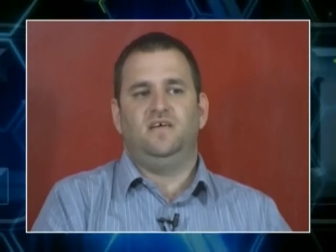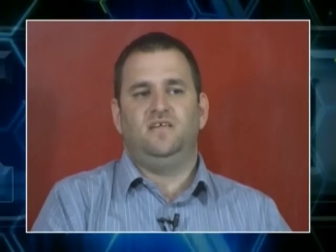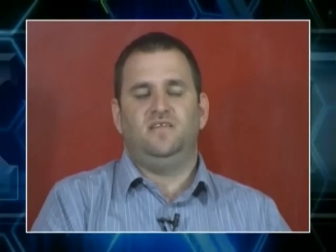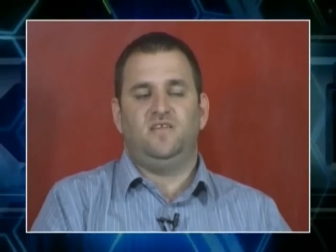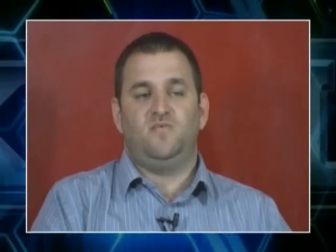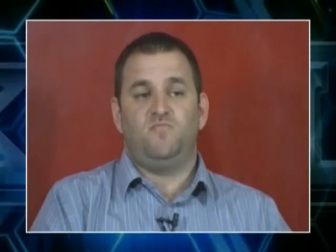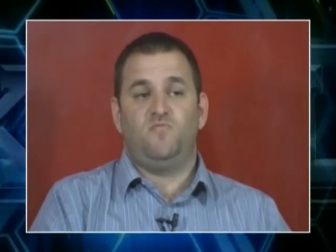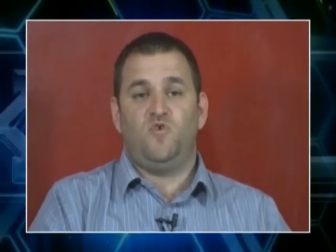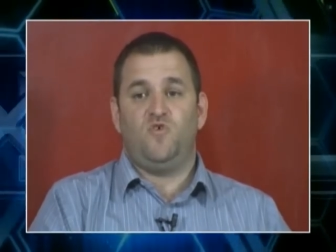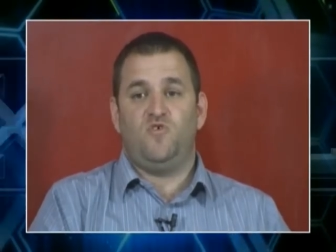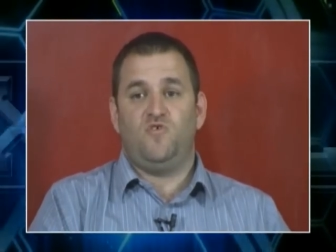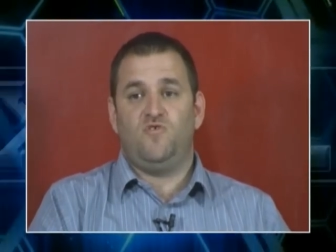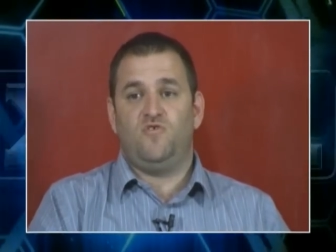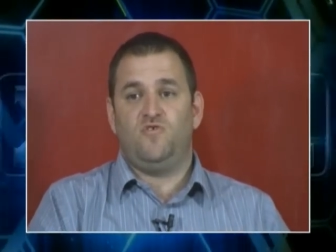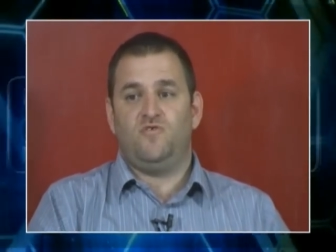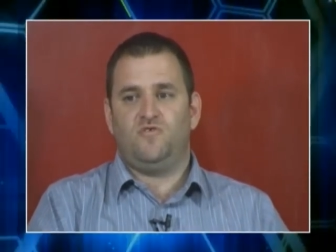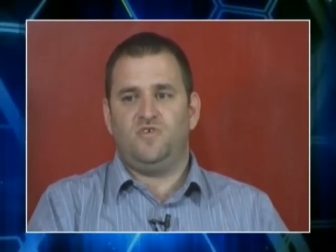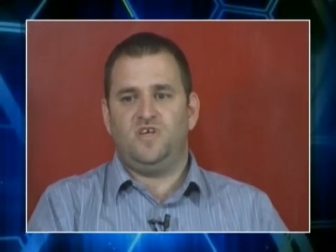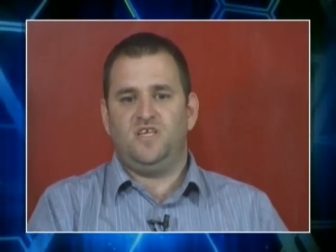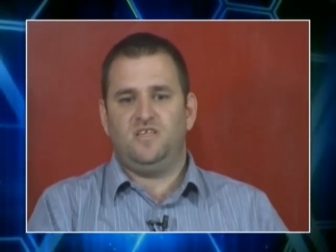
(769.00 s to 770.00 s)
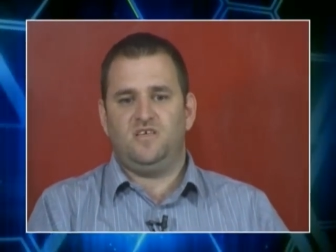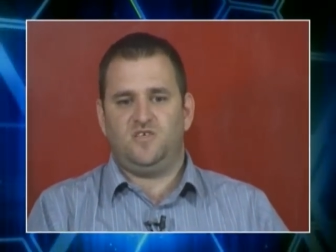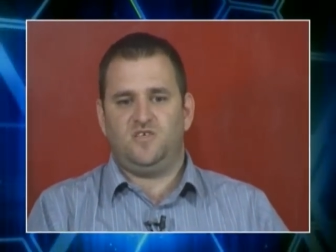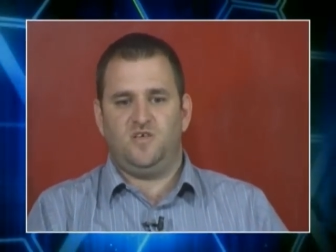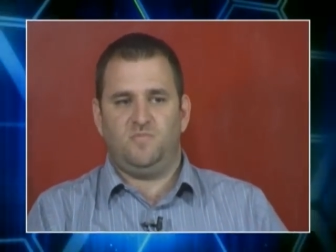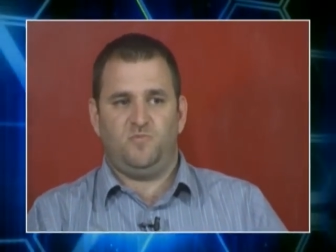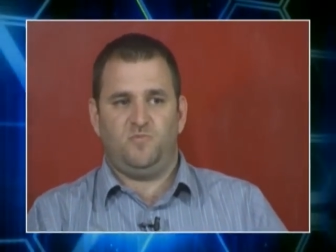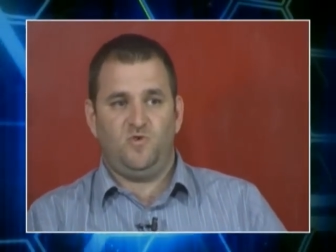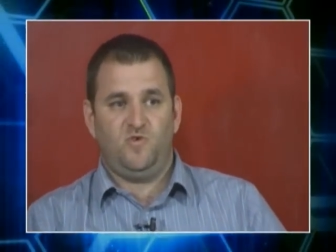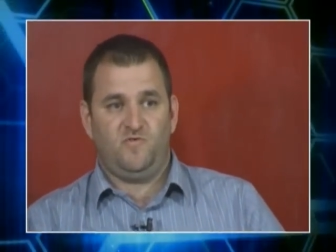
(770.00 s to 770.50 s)
And the more
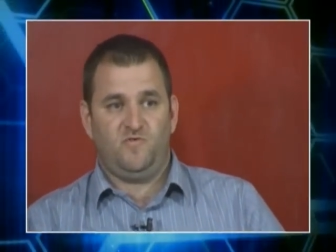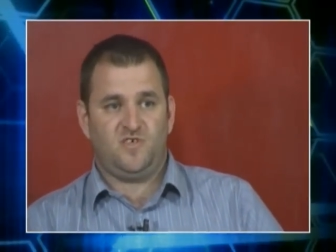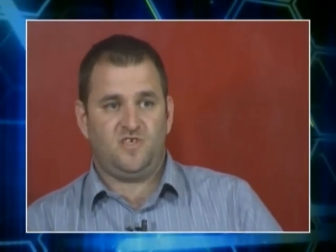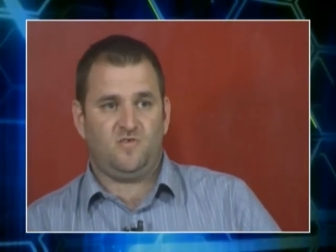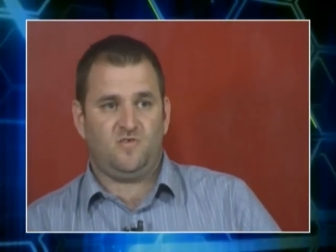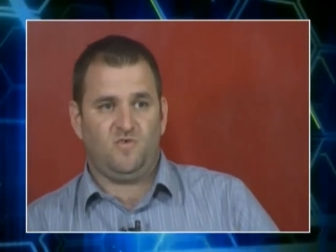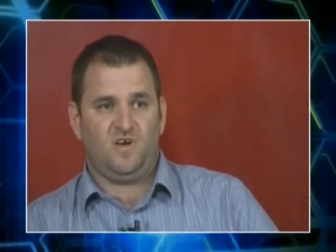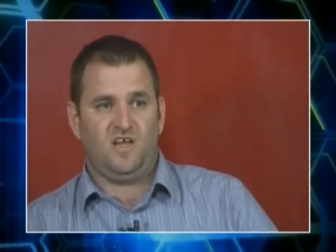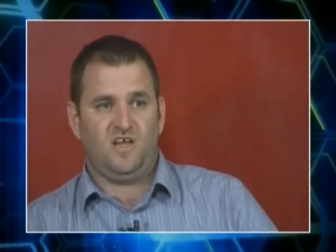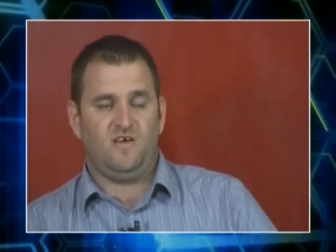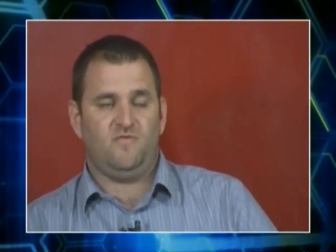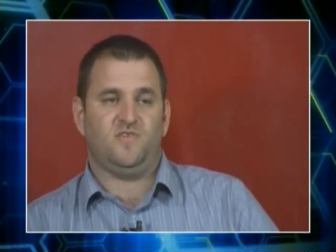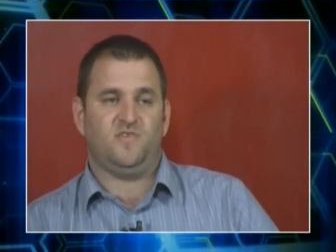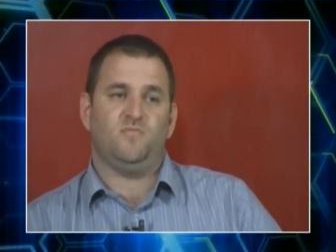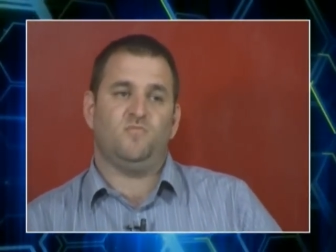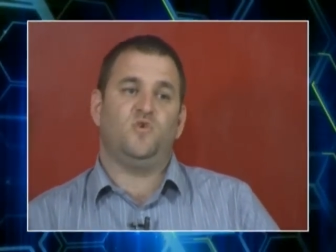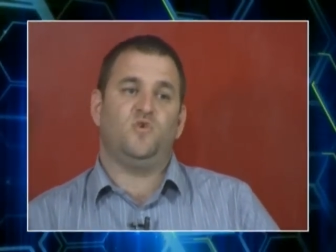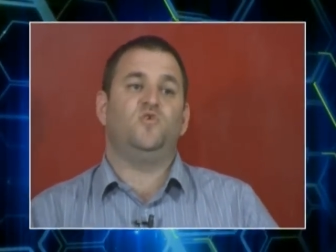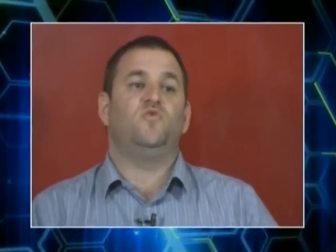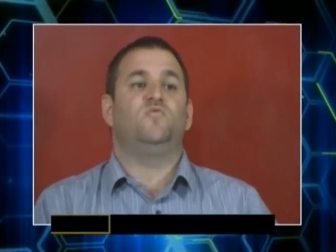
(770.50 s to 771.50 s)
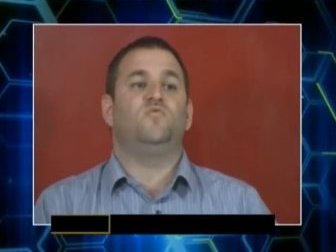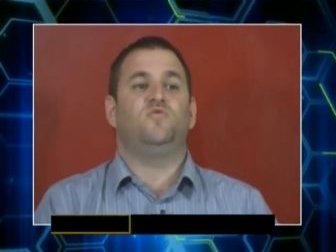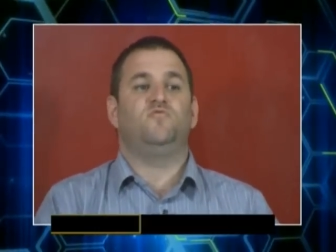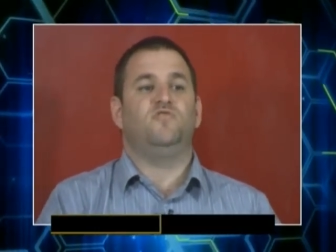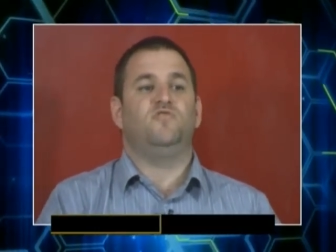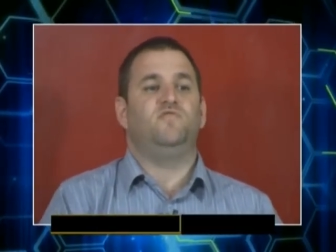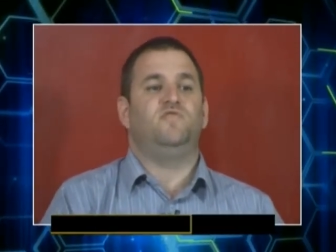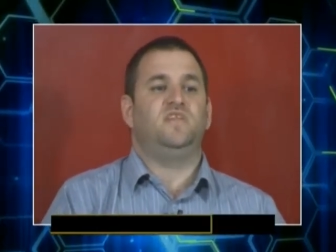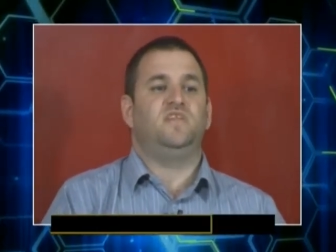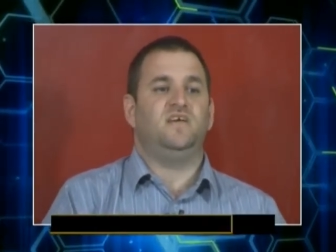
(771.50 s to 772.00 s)
readership New Vision will have, the more you
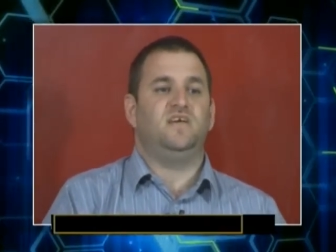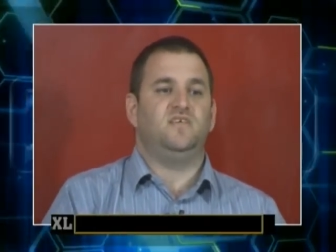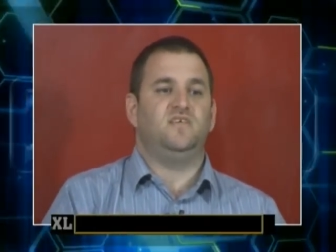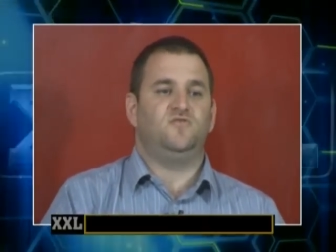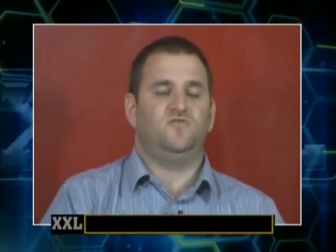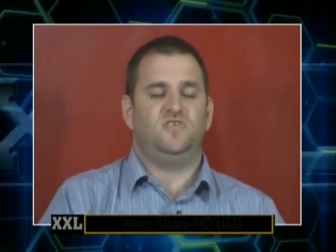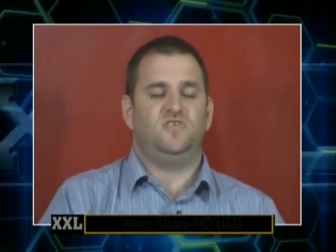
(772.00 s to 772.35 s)
want to advertise.